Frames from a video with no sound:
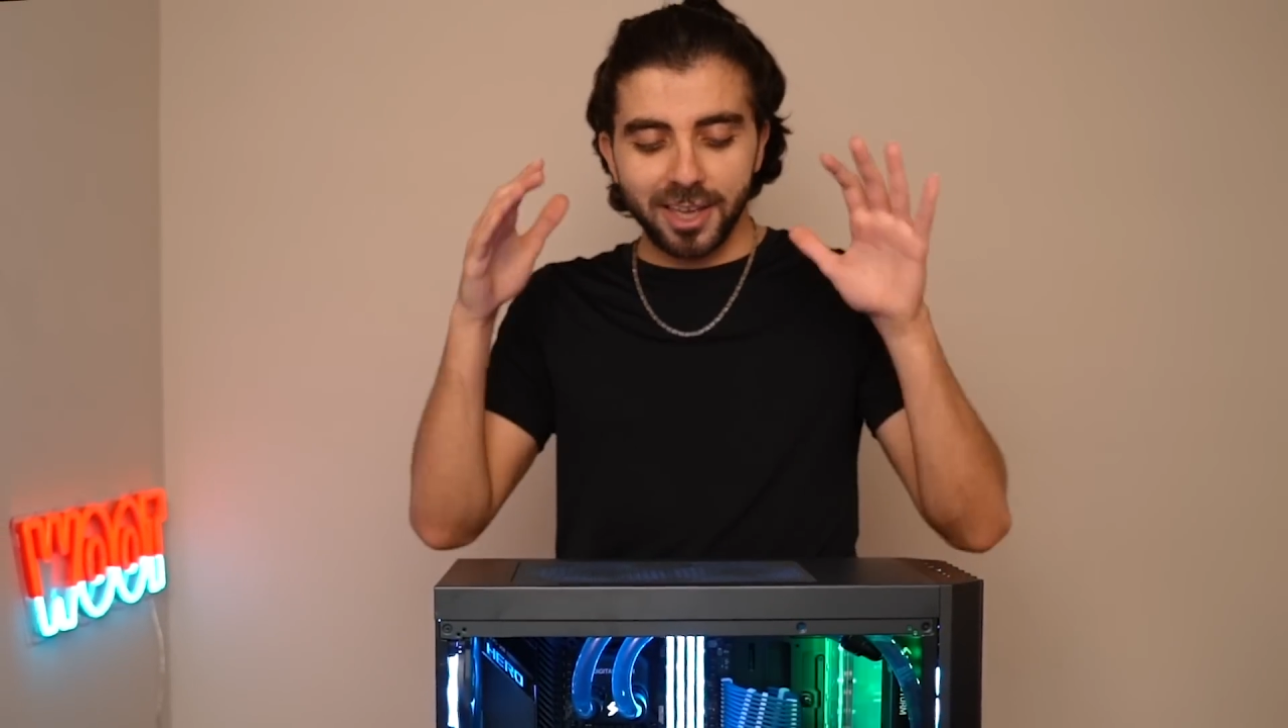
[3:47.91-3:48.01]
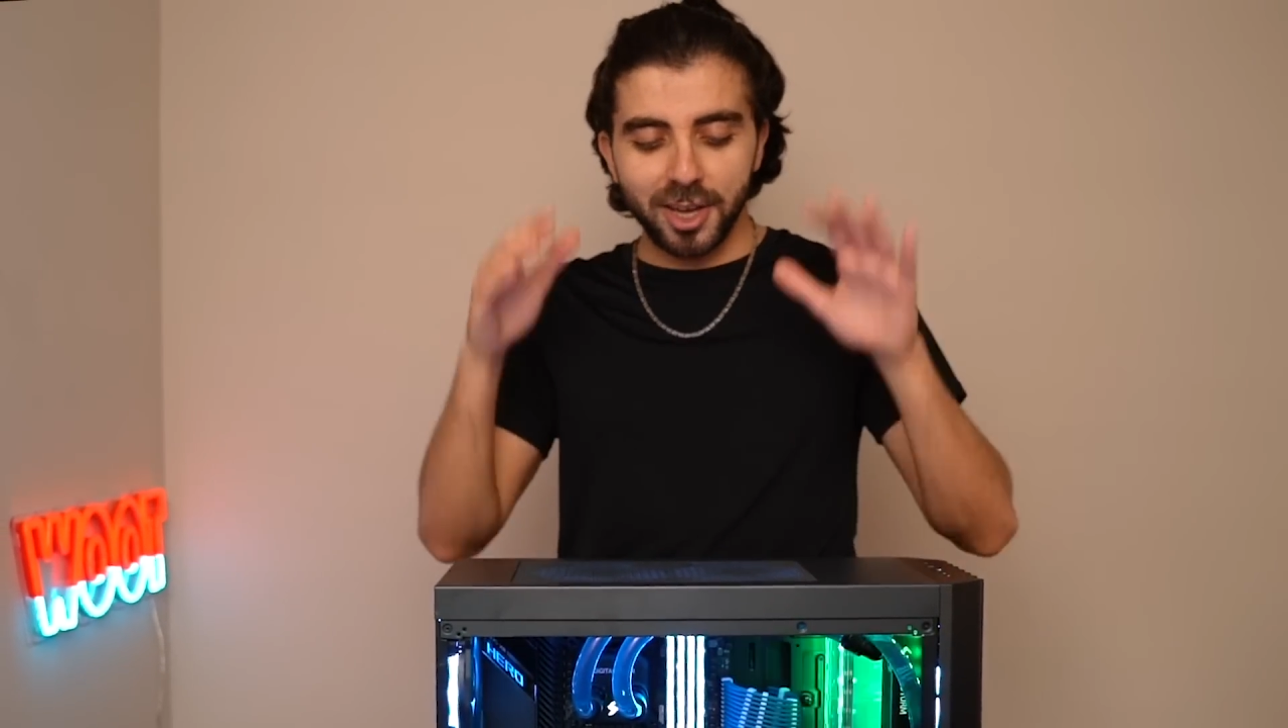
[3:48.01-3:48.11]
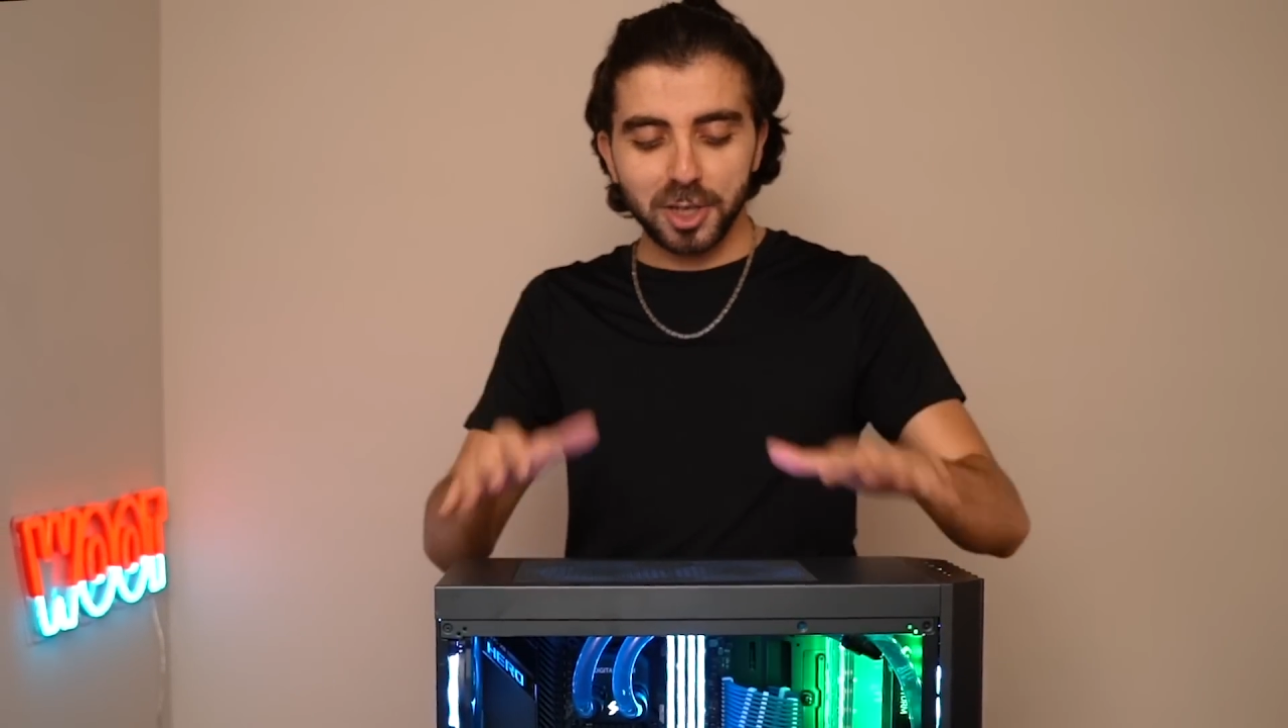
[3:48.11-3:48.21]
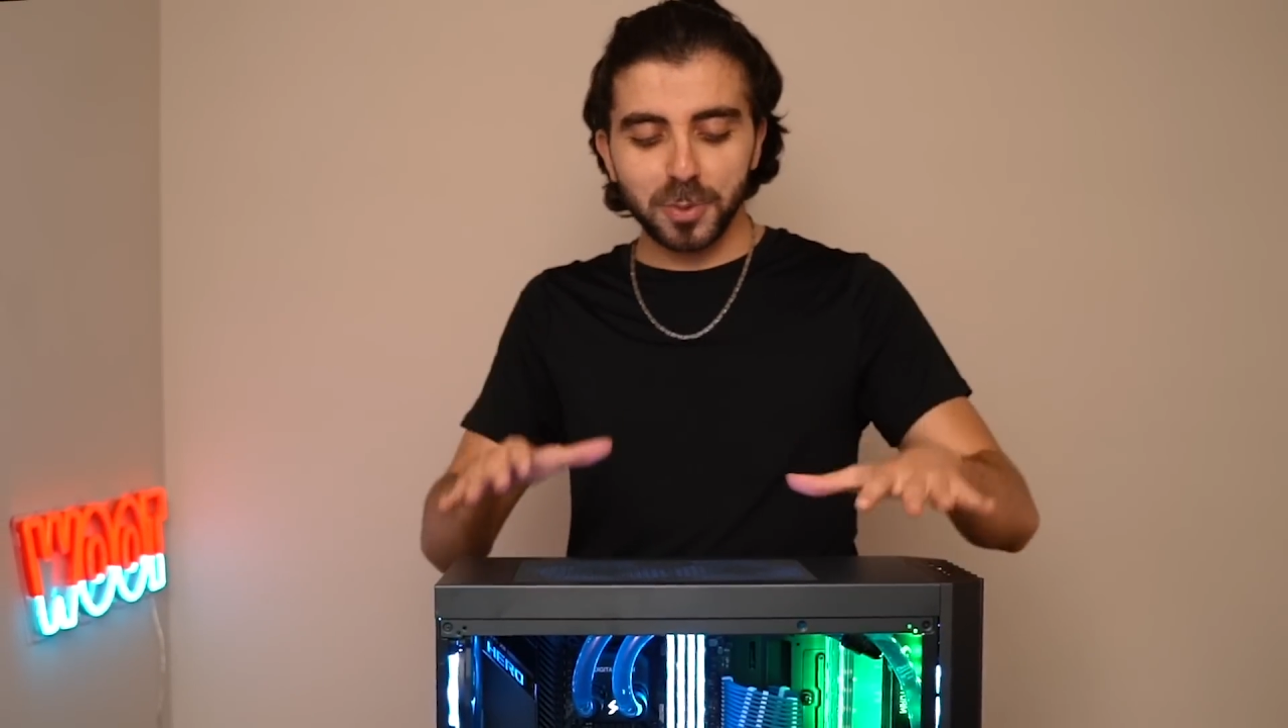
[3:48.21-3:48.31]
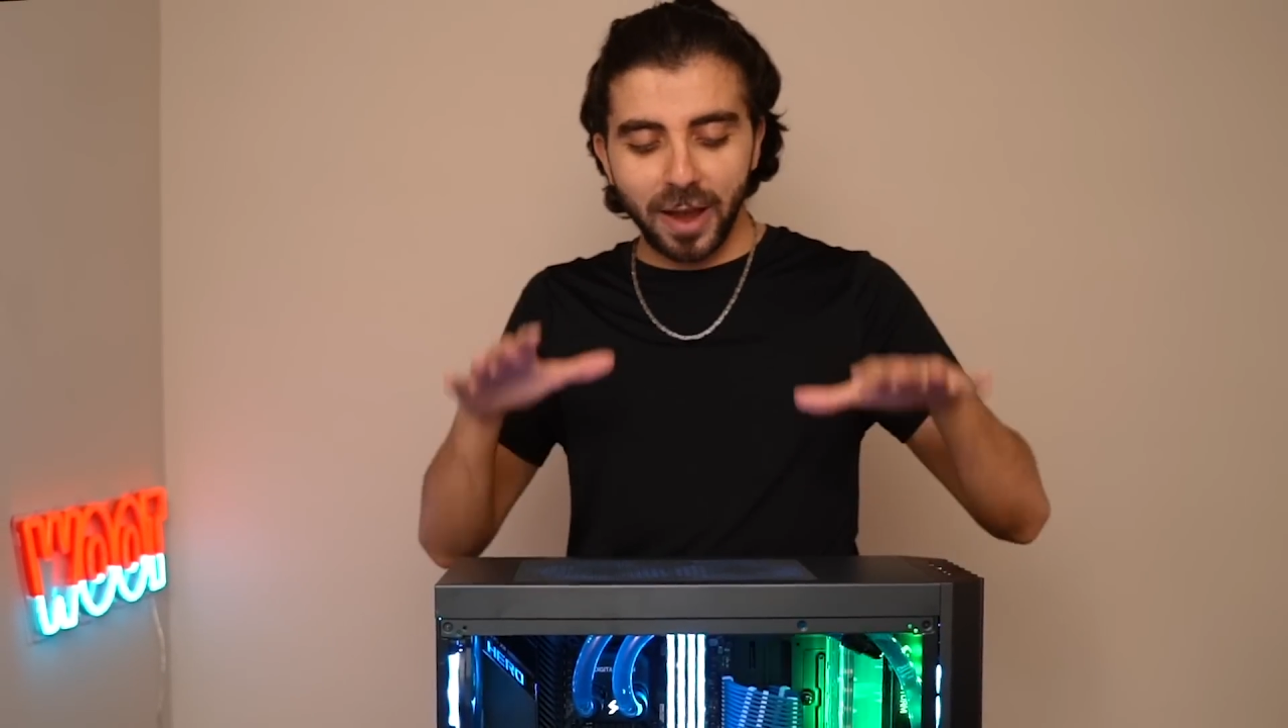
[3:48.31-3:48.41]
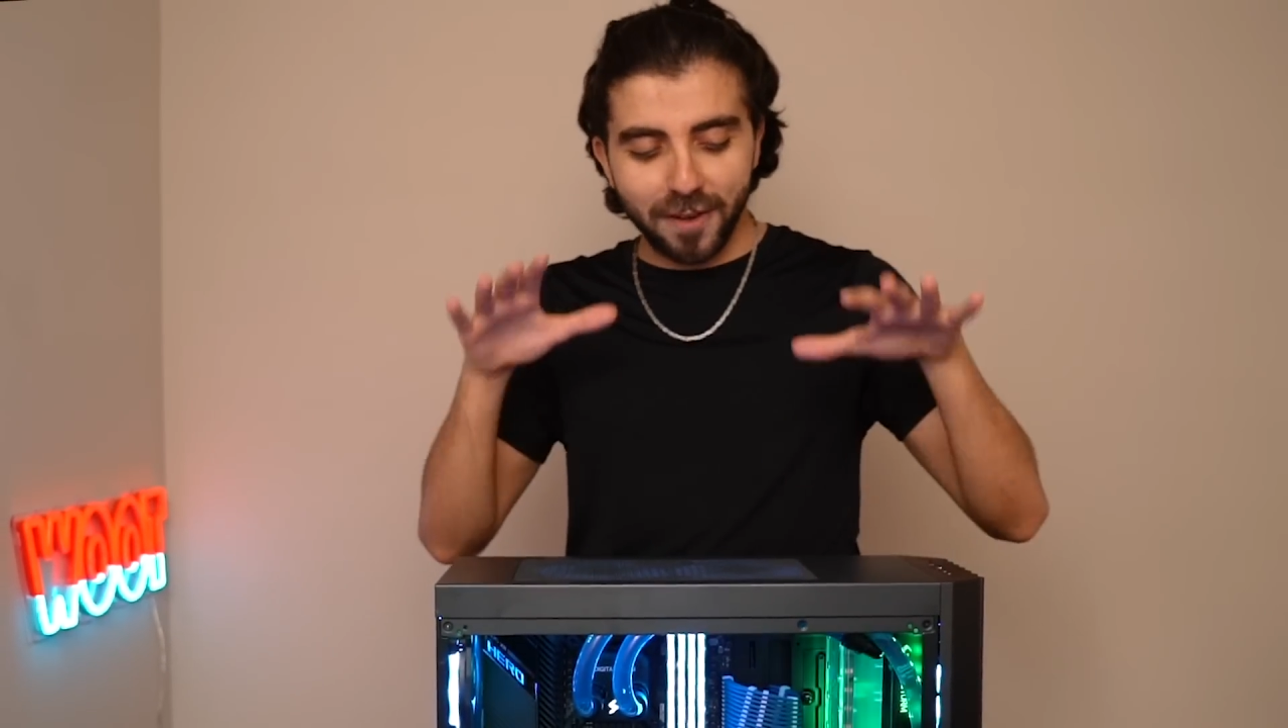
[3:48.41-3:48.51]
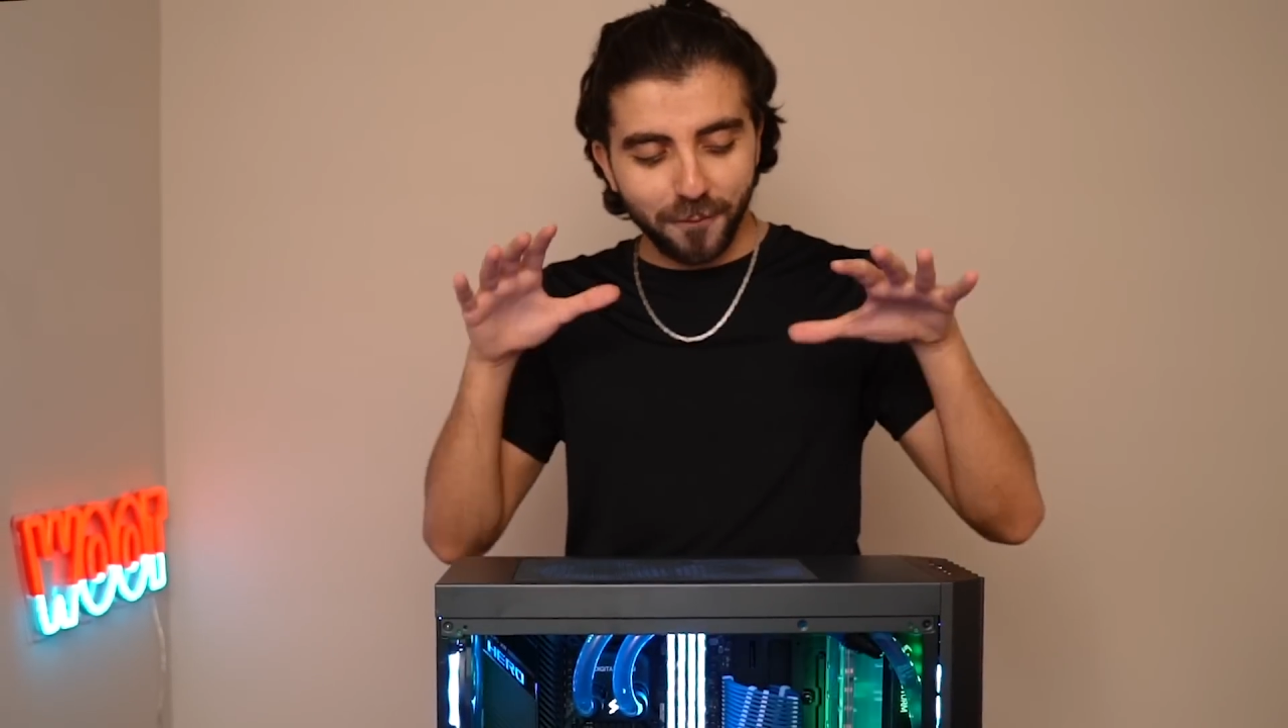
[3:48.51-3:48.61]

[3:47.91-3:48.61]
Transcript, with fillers: here's my